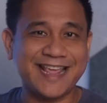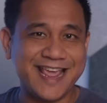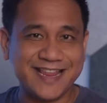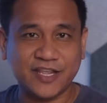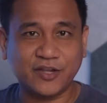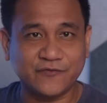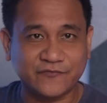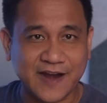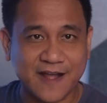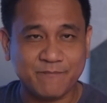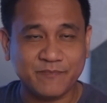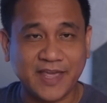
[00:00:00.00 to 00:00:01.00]
8GB of
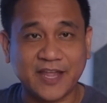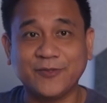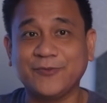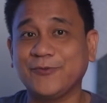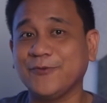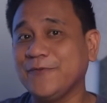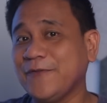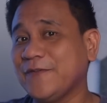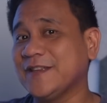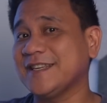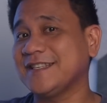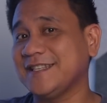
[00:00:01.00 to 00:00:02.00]
RAM and
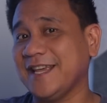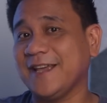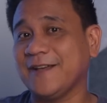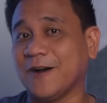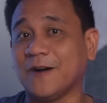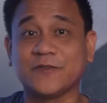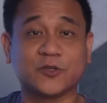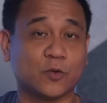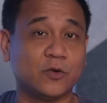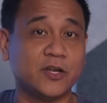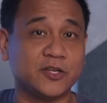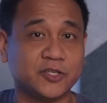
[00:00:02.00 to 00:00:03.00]
256GB of
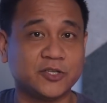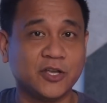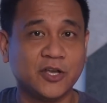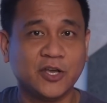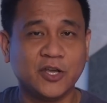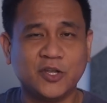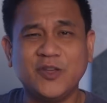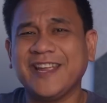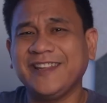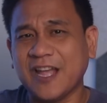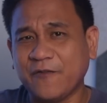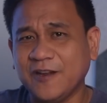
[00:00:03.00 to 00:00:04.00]
storage. You
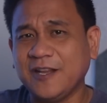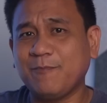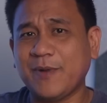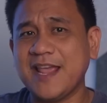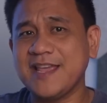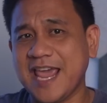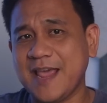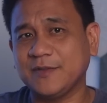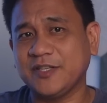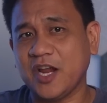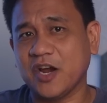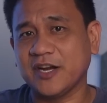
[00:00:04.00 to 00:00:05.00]
can definitely play
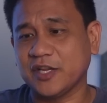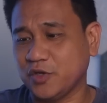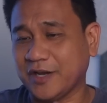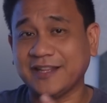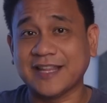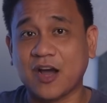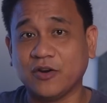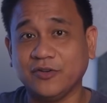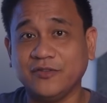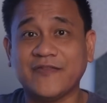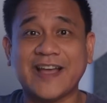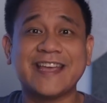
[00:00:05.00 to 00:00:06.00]
games here that you can
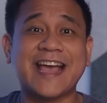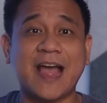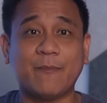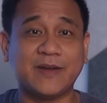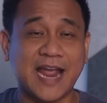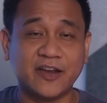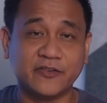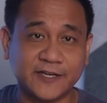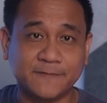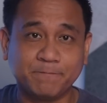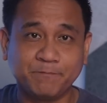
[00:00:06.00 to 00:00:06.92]
download via App Gallery.